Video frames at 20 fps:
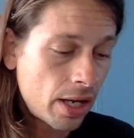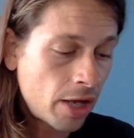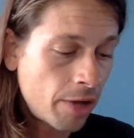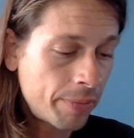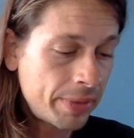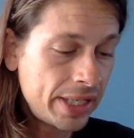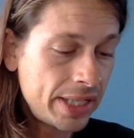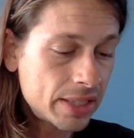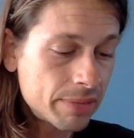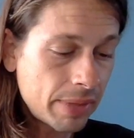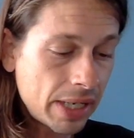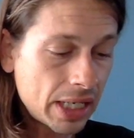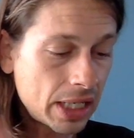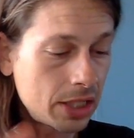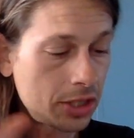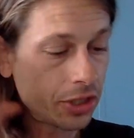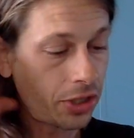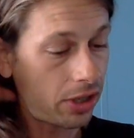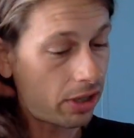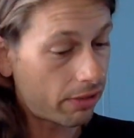He's
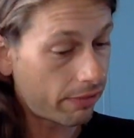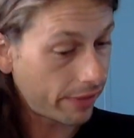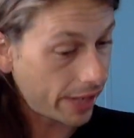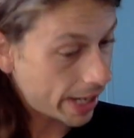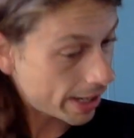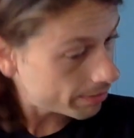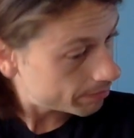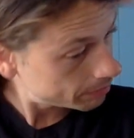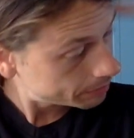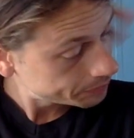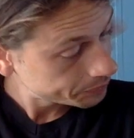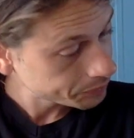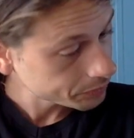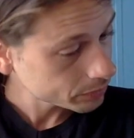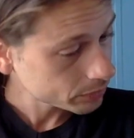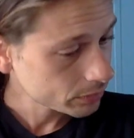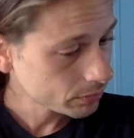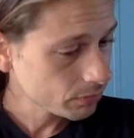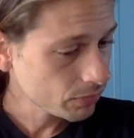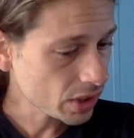making sure of that.
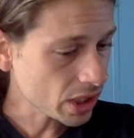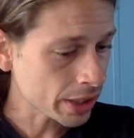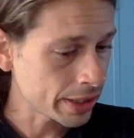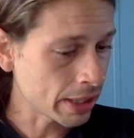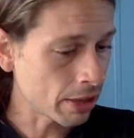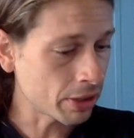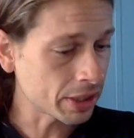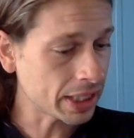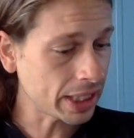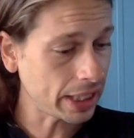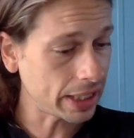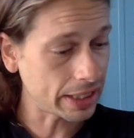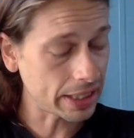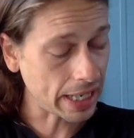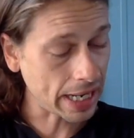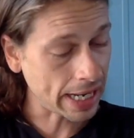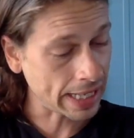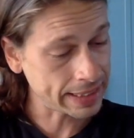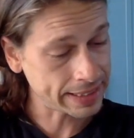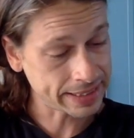Now, again,
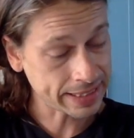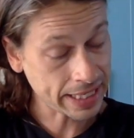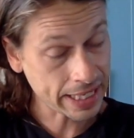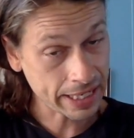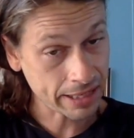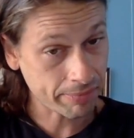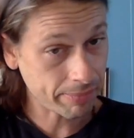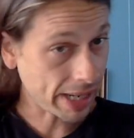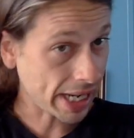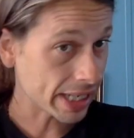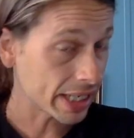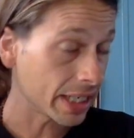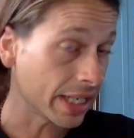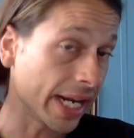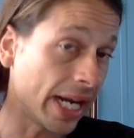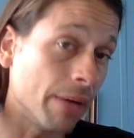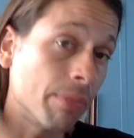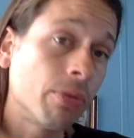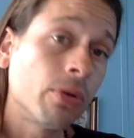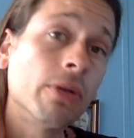I said back in
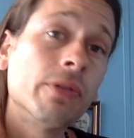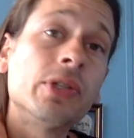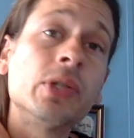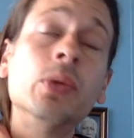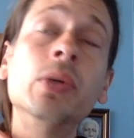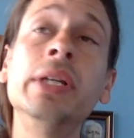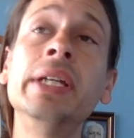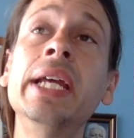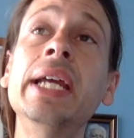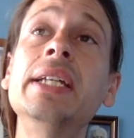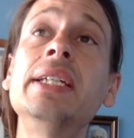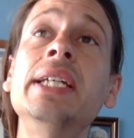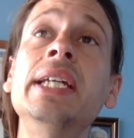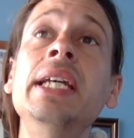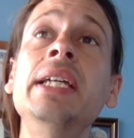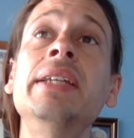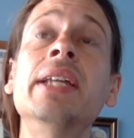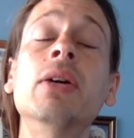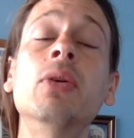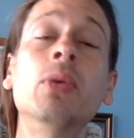April of
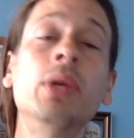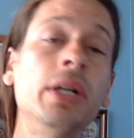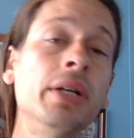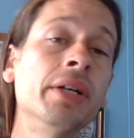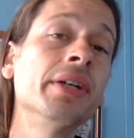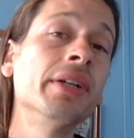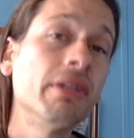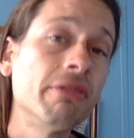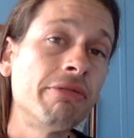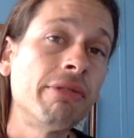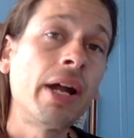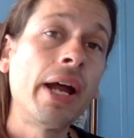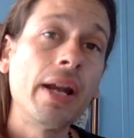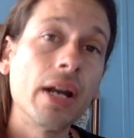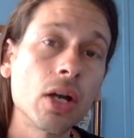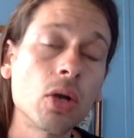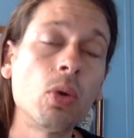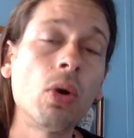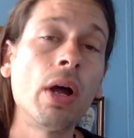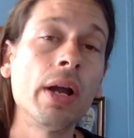2018 that we're going to find
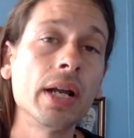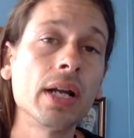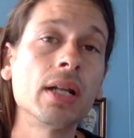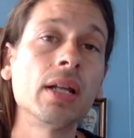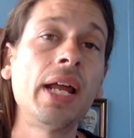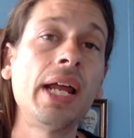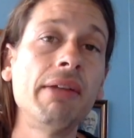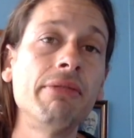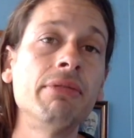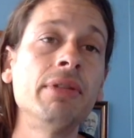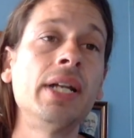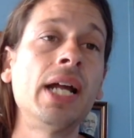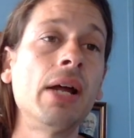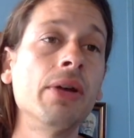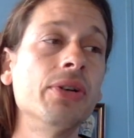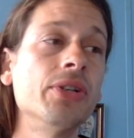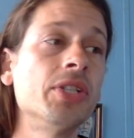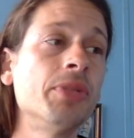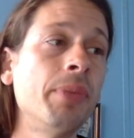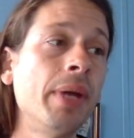aquatic life in
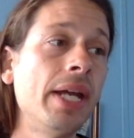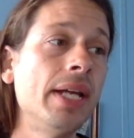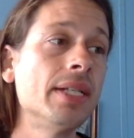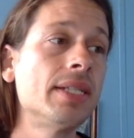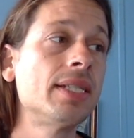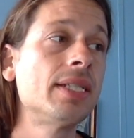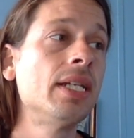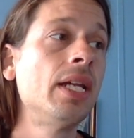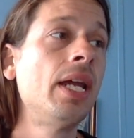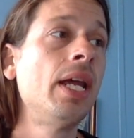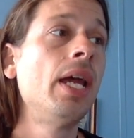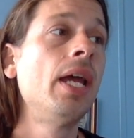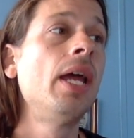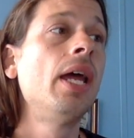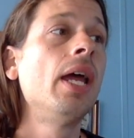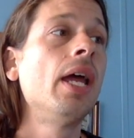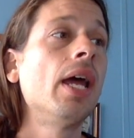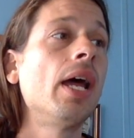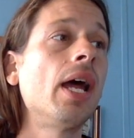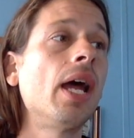outer space.
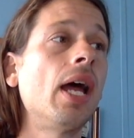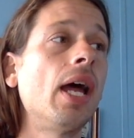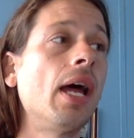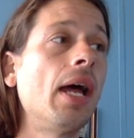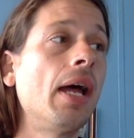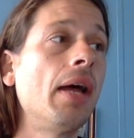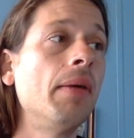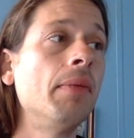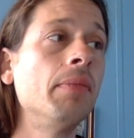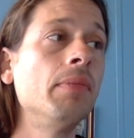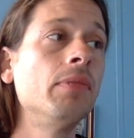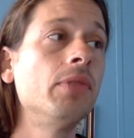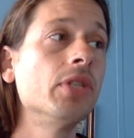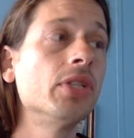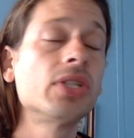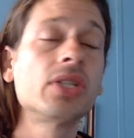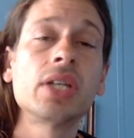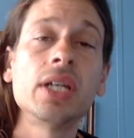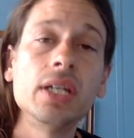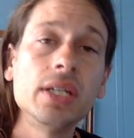I'm
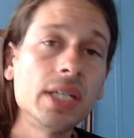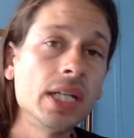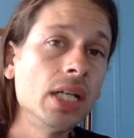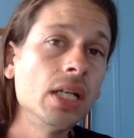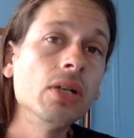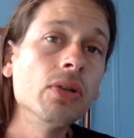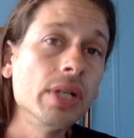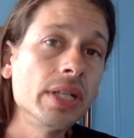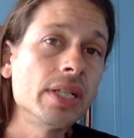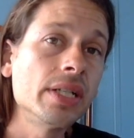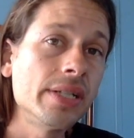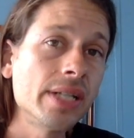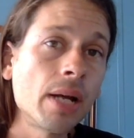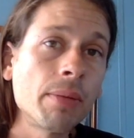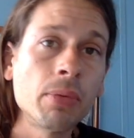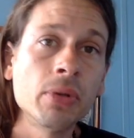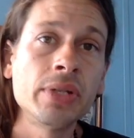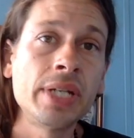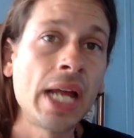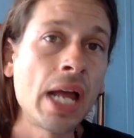just continuing to
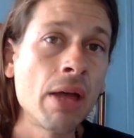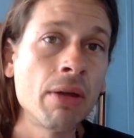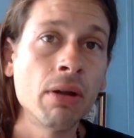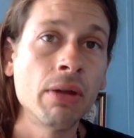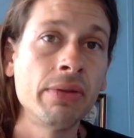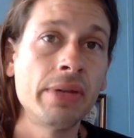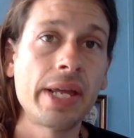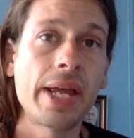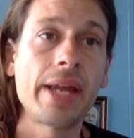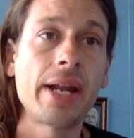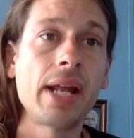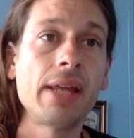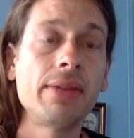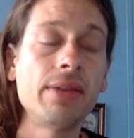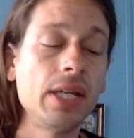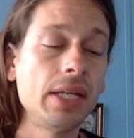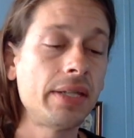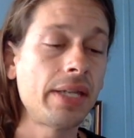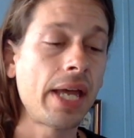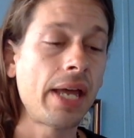double down on that. I
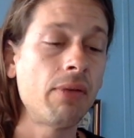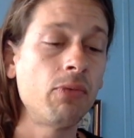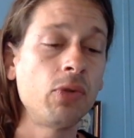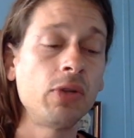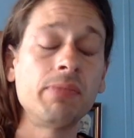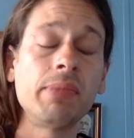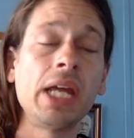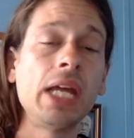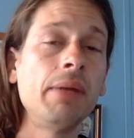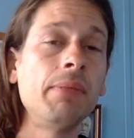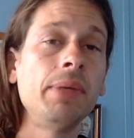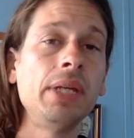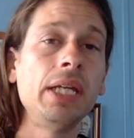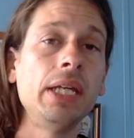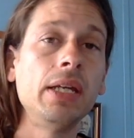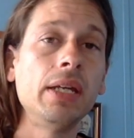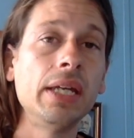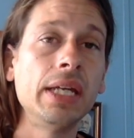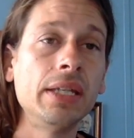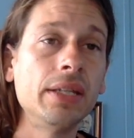think that we
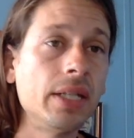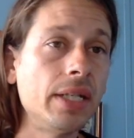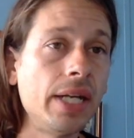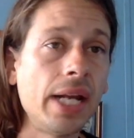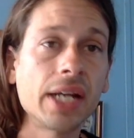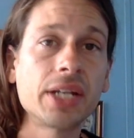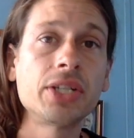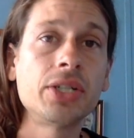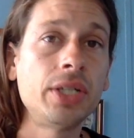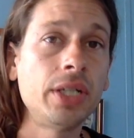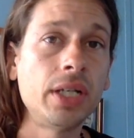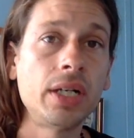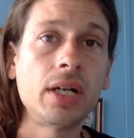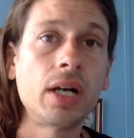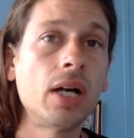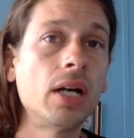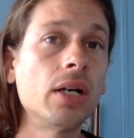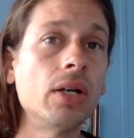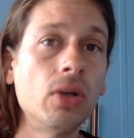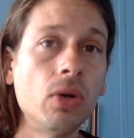maybe in the next year
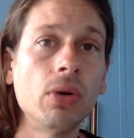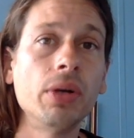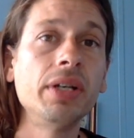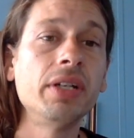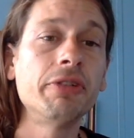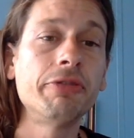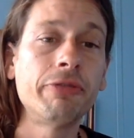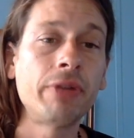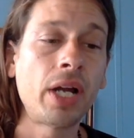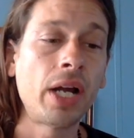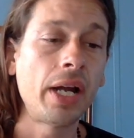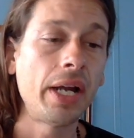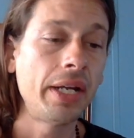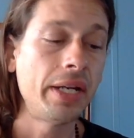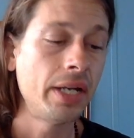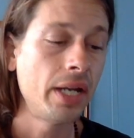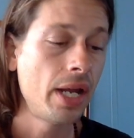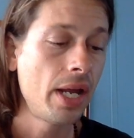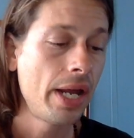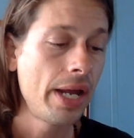are going to
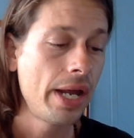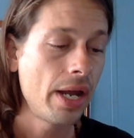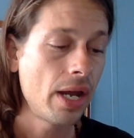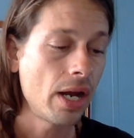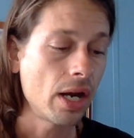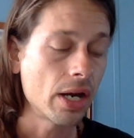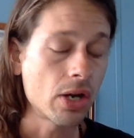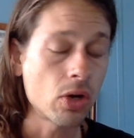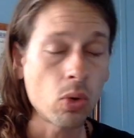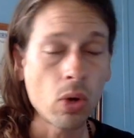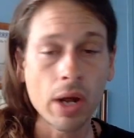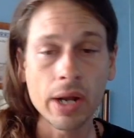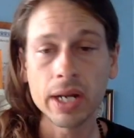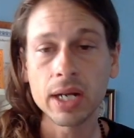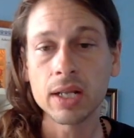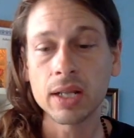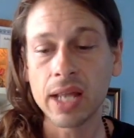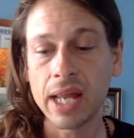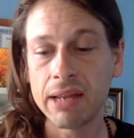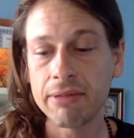find
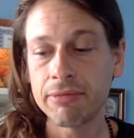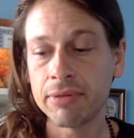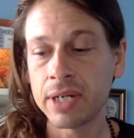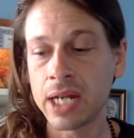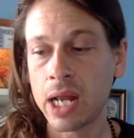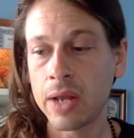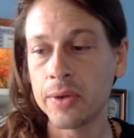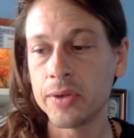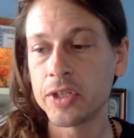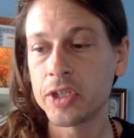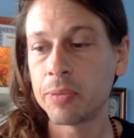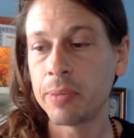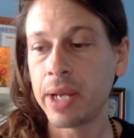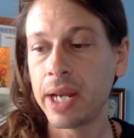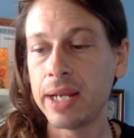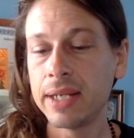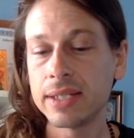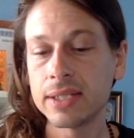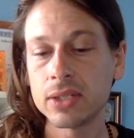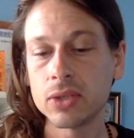aquatic life in outer
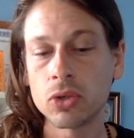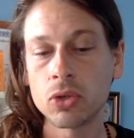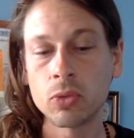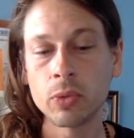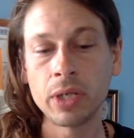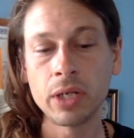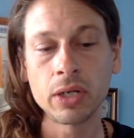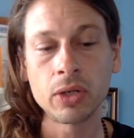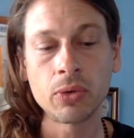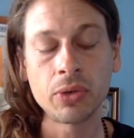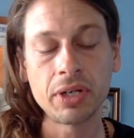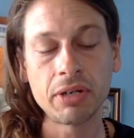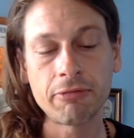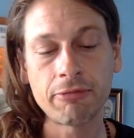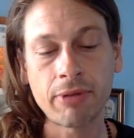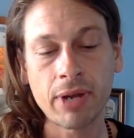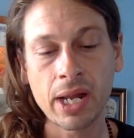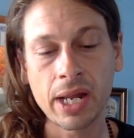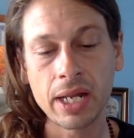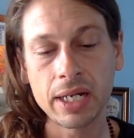space, or we are going to
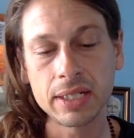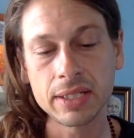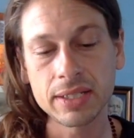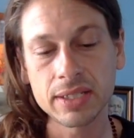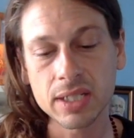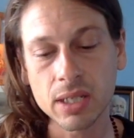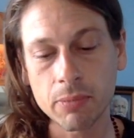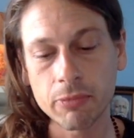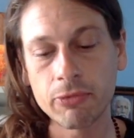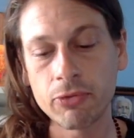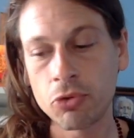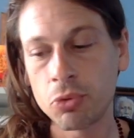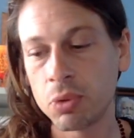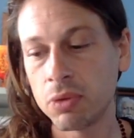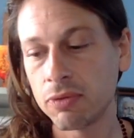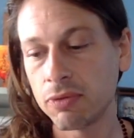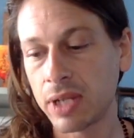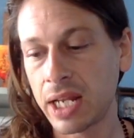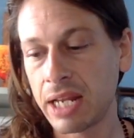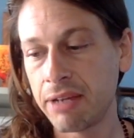find some form
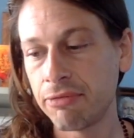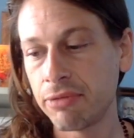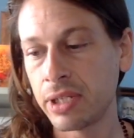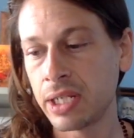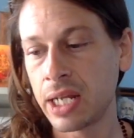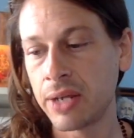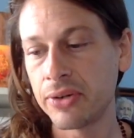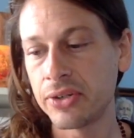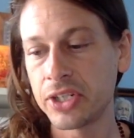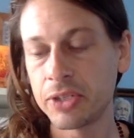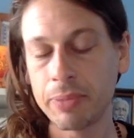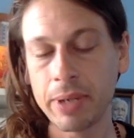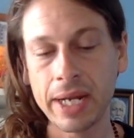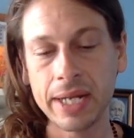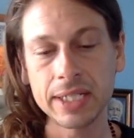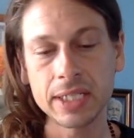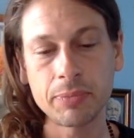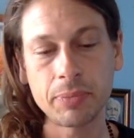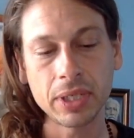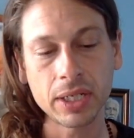of life in outer
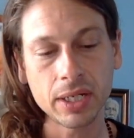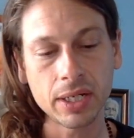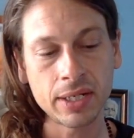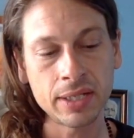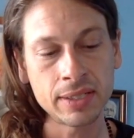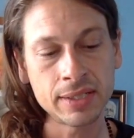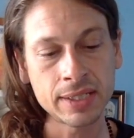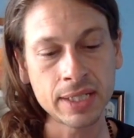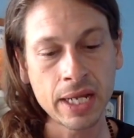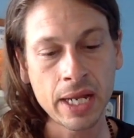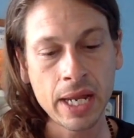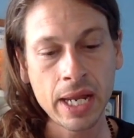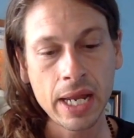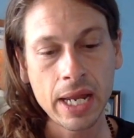space, because